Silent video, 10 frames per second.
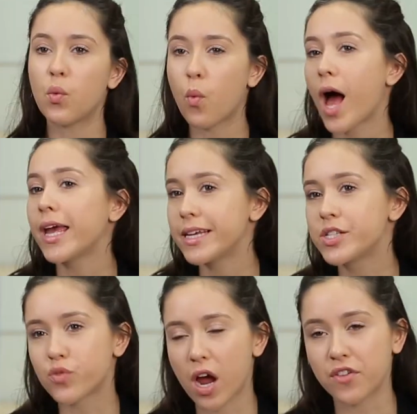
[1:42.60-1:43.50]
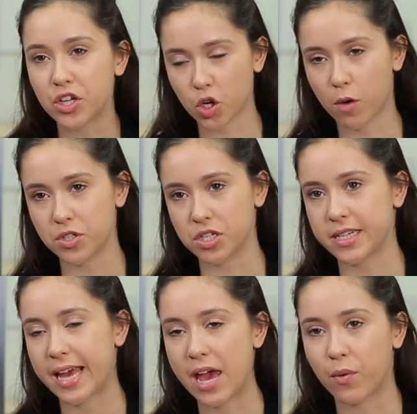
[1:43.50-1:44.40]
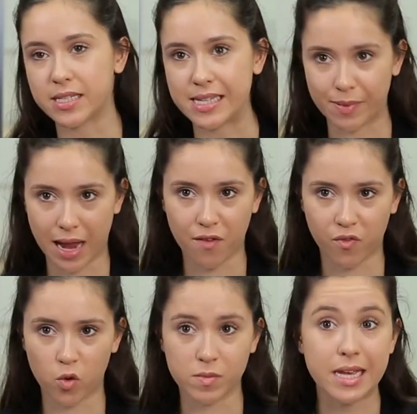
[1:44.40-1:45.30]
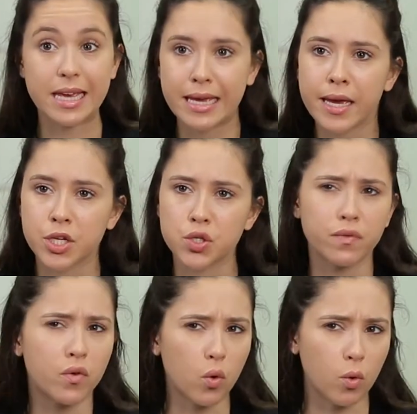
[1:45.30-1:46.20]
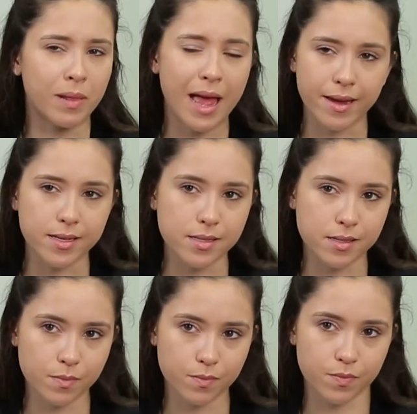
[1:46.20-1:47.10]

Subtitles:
Why is driving adoption to KYC platforms a key issue for all players?